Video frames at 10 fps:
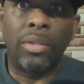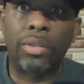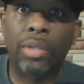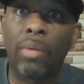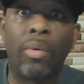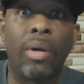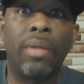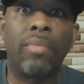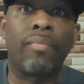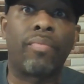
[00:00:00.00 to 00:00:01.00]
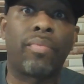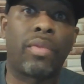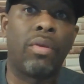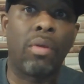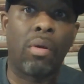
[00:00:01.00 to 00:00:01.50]
someone,
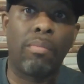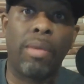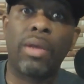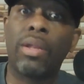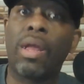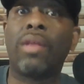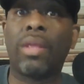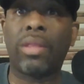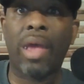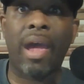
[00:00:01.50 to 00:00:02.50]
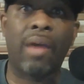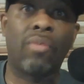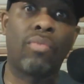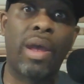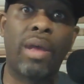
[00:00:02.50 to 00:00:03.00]
you know, making like that they had
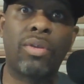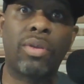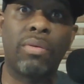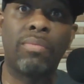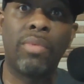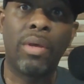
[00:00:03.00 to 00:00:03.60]
ransom